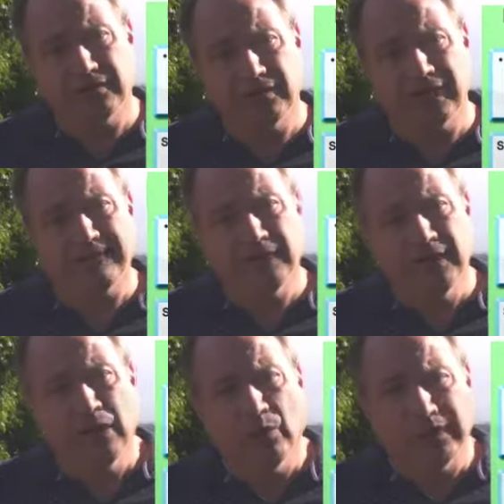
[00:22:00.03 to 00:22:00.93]
like,
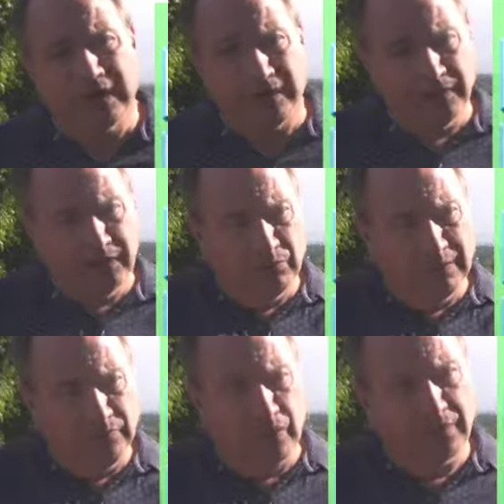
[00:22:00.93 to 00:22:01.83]
well, now,
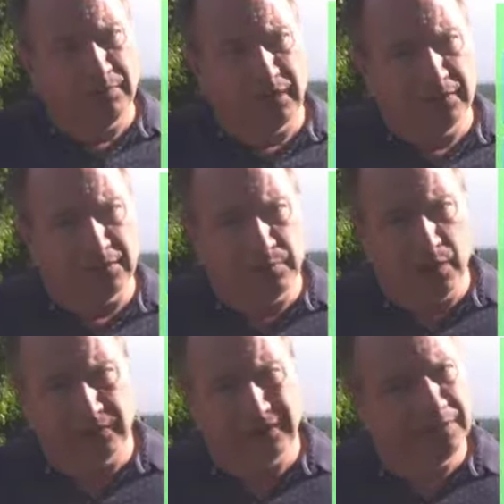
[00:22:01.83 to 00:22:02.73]
we've talked about this
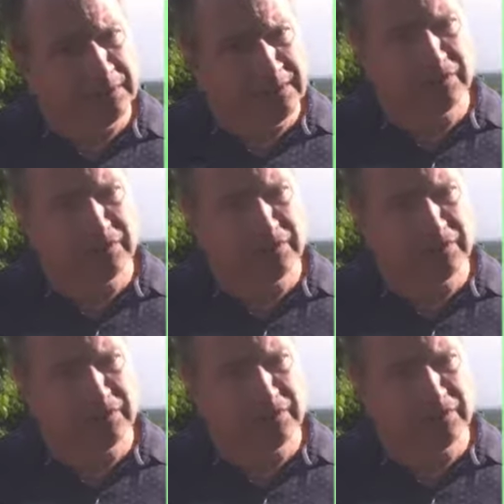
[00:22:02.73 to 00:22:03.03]
project, but is this